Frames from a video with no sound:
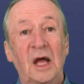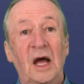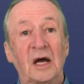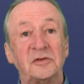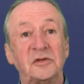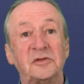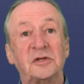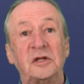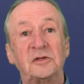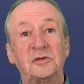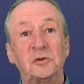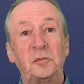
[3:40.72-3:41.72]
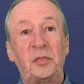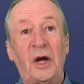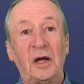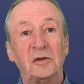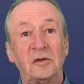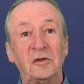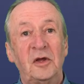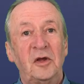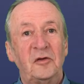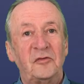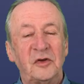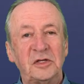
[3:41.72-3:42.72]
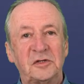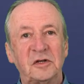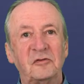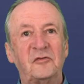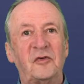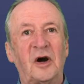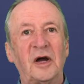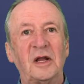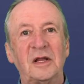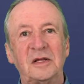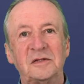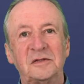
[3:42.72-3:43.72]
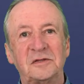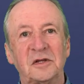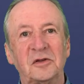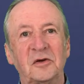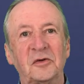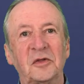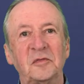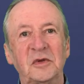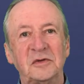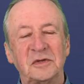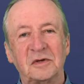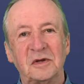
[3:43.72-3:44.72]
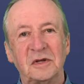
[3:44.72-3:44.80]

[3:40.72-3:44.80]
has a central panel featuring violins and other musical